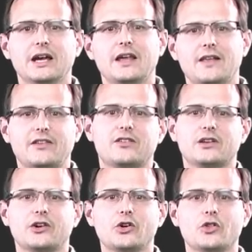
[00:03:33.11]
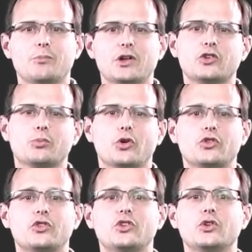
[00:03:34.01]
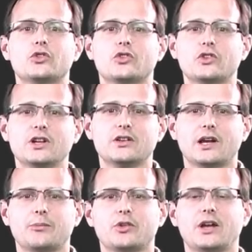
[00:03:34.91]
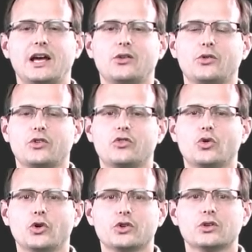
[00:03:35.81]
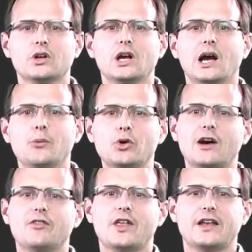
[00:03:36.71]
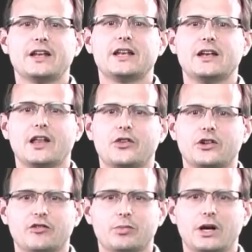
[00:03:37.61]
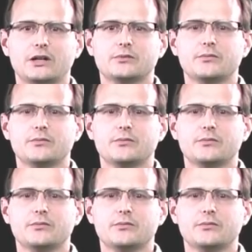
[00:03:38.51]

In that scenario, the best approach is to use a sync adapter to handle this for you, and we'll cover that in another dev byte.